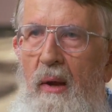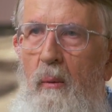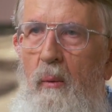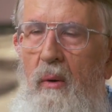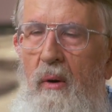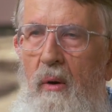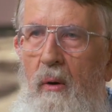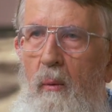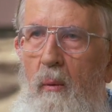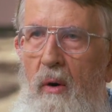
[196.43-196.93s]

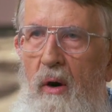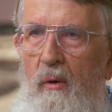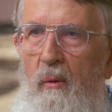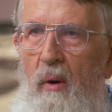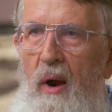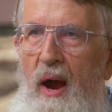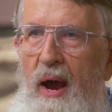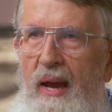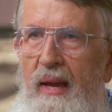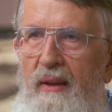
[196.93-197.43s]
were, were
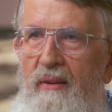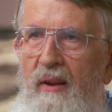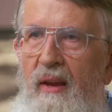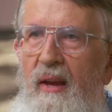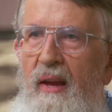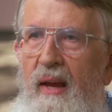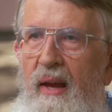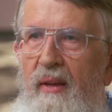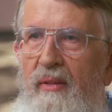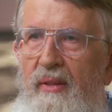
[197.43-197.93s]
right,
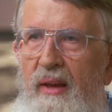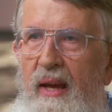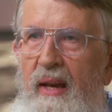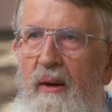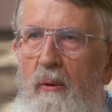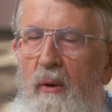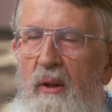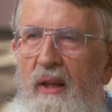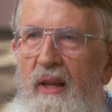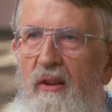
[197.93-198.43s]
then
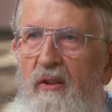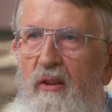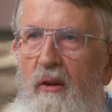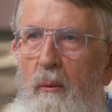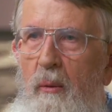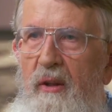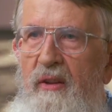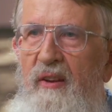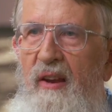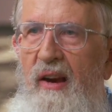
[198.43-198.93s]
at least it
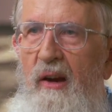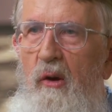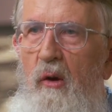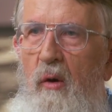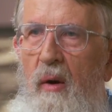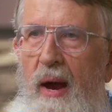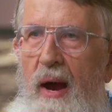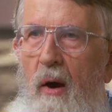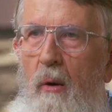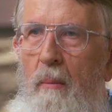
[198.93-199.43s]
would tell
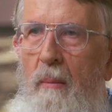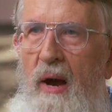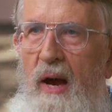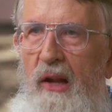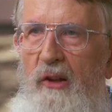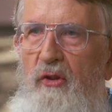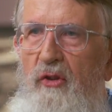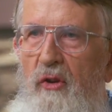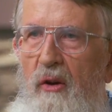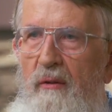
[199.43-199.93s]
you how
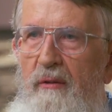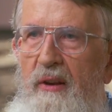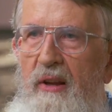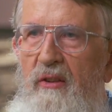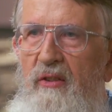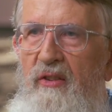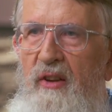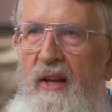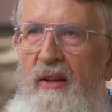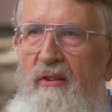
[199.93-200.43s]
much of
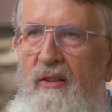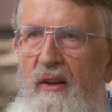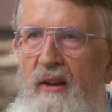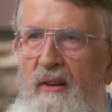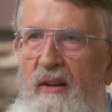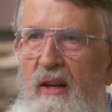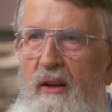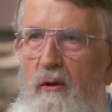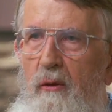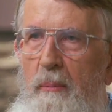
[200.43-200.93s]
each
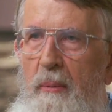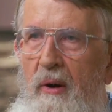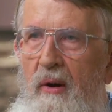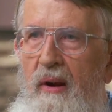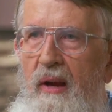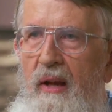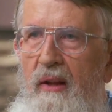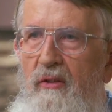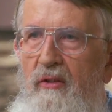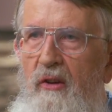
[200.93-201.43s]
sentient
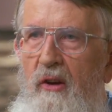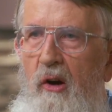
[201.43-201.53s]
experience